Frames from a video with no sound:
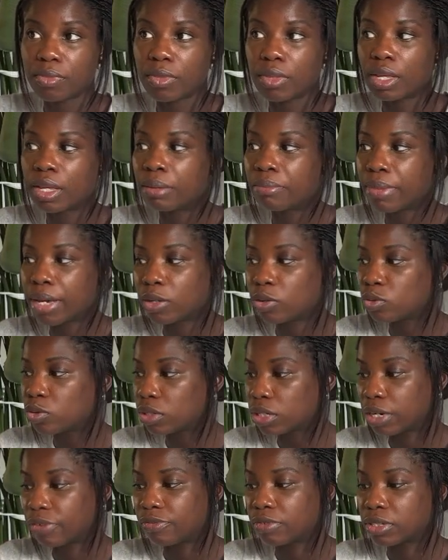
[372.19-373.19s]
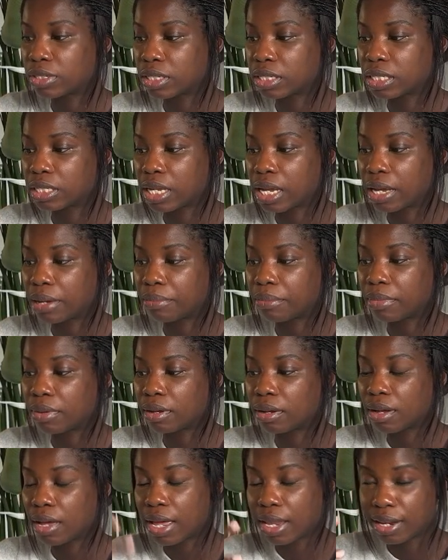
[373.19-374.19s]
it made all the difference this time.
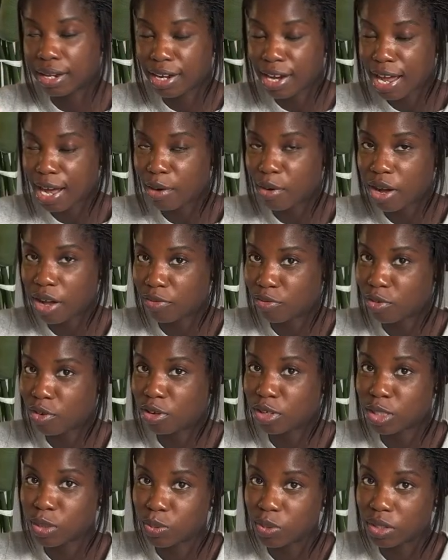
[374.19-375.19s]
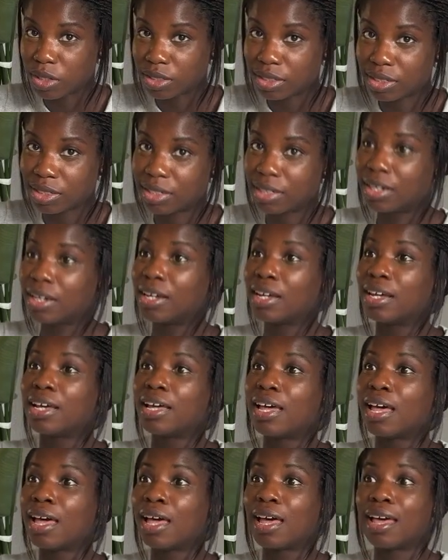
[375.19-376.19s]
And now I've got a swatch
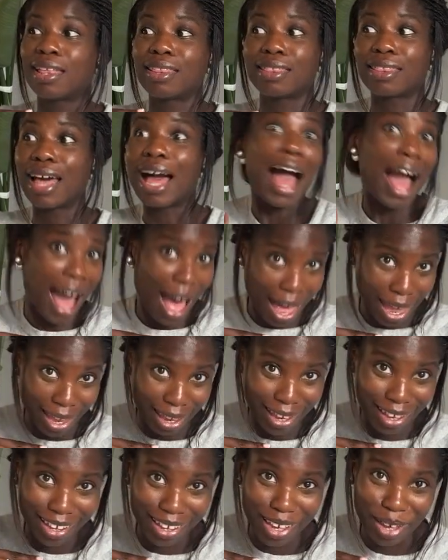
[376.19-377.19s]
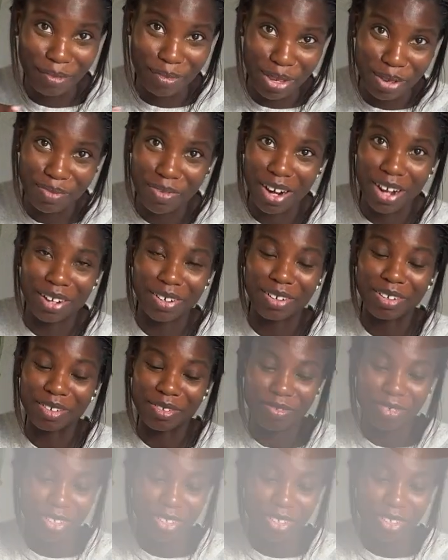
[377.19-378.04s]
that I can be proud of.